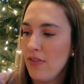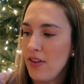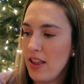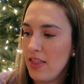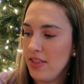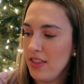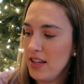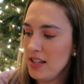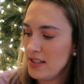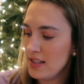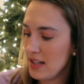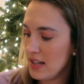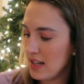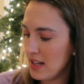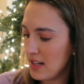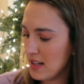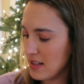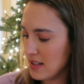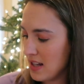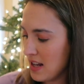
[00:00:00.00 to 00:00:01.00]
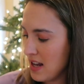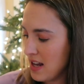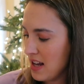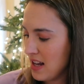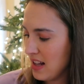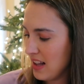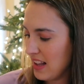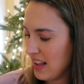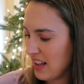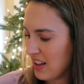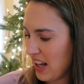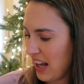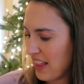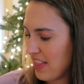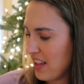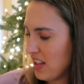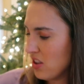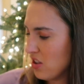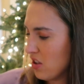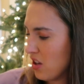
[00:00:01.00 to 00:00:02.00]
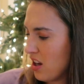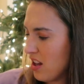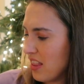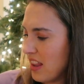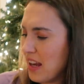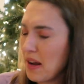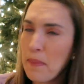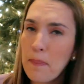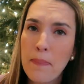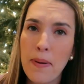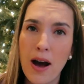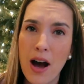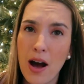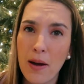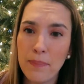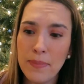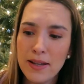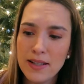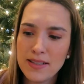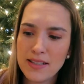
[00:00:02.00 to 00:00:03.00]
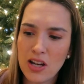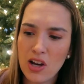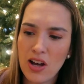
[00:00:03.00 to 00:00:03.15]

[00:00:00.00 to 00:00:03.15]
and this is I think they're called like poppets.